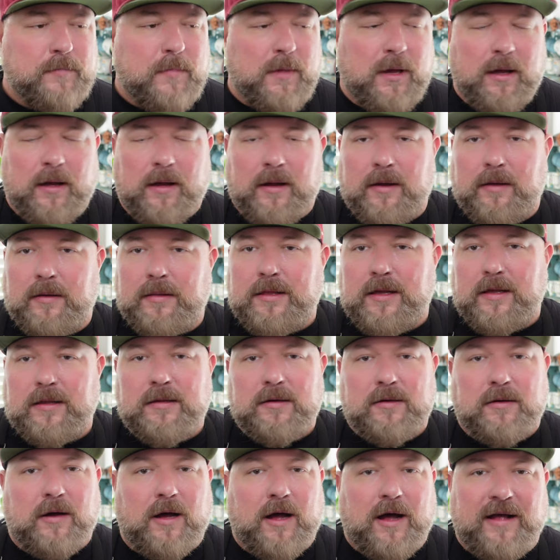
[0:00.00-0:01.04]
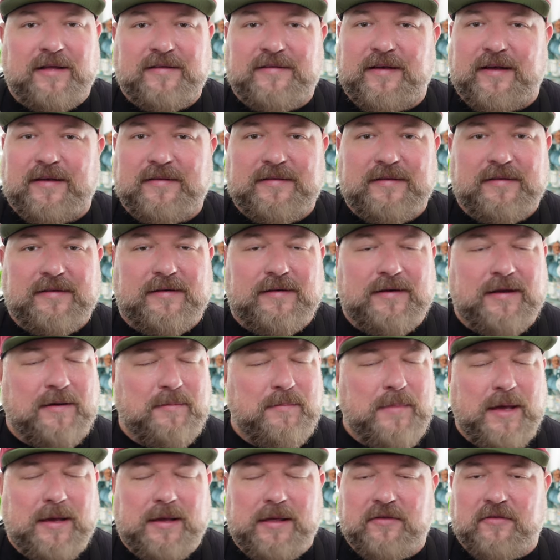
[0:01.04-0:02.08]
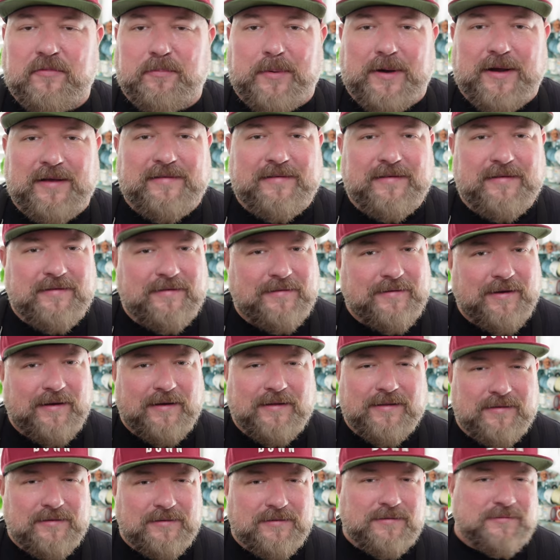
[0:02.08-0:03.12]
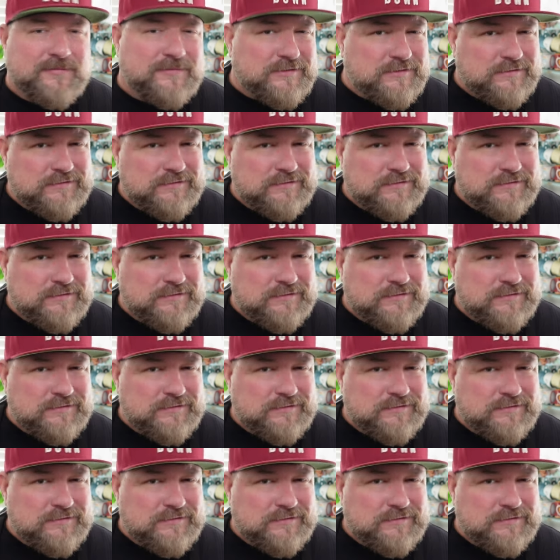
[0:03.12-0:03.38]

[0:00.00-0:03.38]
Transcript: The little hot sauce in there didn't make it spicy, just kind of little